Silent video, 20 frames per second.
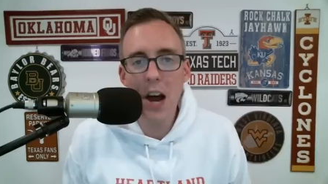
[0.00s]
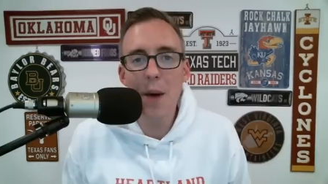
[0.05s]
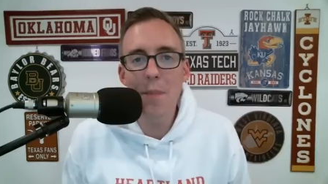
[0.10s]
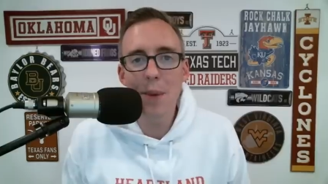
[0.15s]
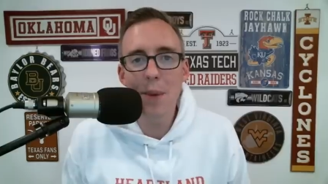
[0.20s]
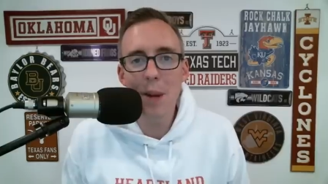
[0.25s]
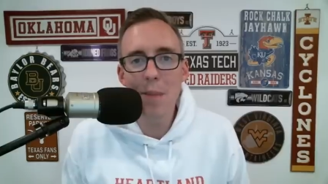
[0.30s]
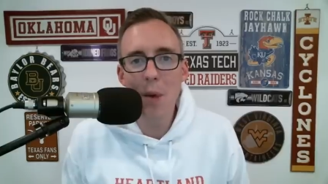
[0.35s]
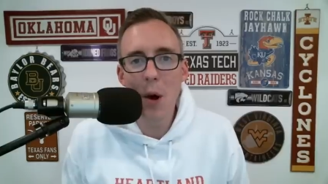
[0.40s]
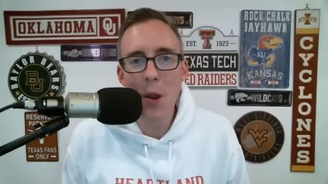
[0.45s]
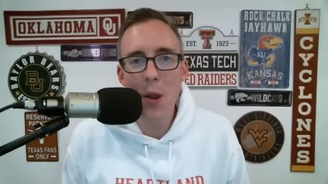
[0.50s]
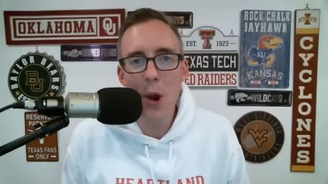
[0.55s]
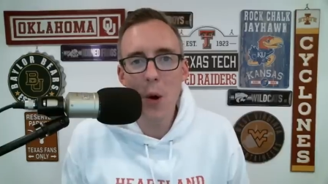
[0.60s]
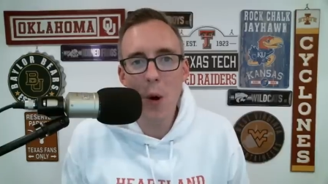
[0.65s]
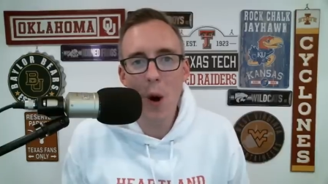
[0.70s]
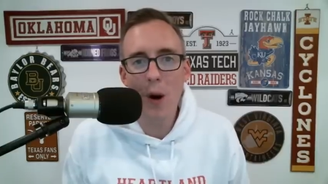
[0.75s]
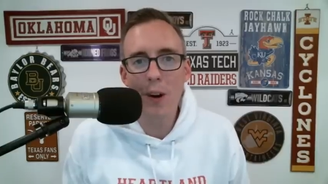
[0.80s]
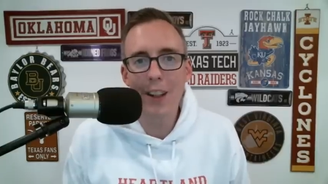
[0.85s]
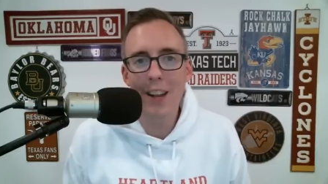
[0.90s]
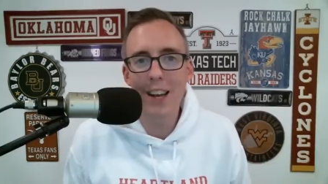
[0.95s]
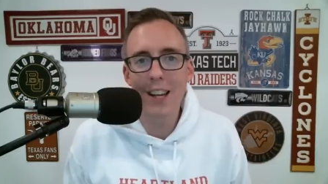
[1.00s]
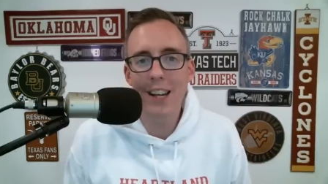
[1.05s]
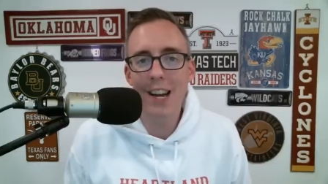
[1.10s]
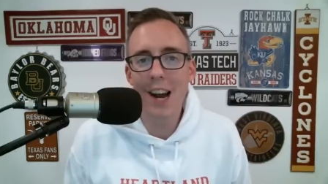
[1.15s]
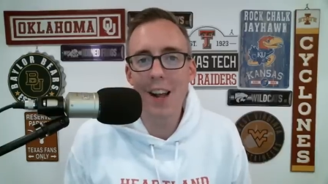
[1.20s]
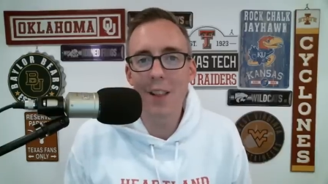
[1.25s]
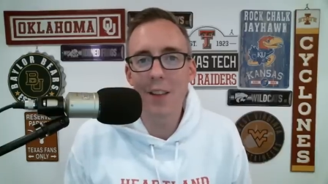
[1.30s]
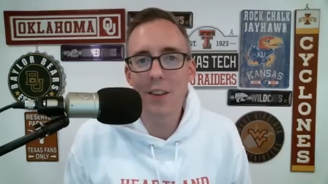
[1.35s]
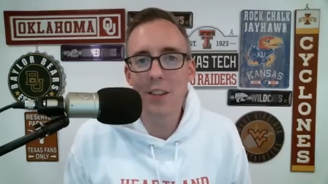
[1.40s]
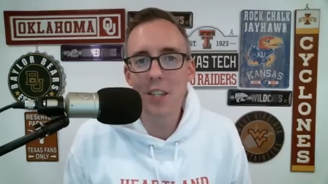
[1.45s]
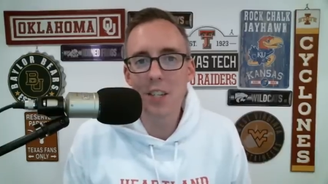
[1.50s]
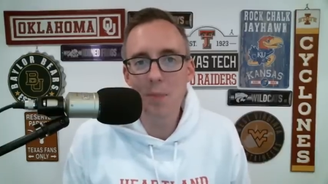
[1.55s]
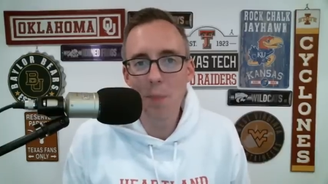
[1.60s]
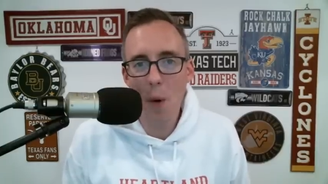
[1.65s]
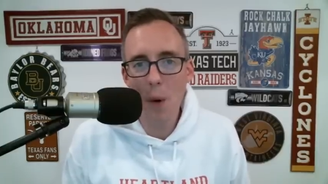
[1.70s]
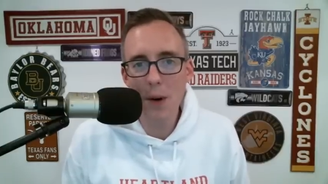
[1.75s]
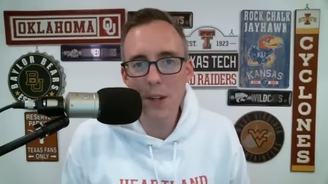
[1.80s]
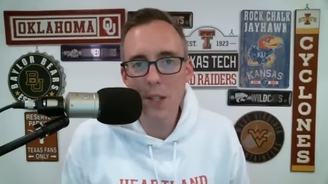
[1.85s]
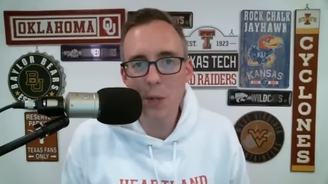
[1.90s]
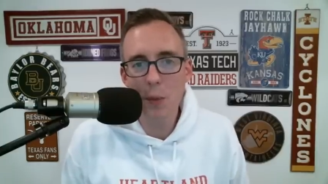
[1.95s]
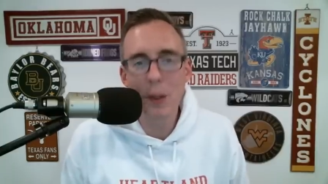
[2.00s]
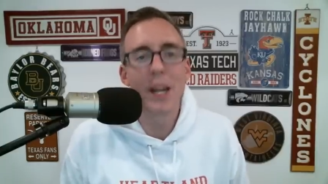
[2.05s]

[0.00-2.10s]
I'm Pete Mundo, Heartland College Sports.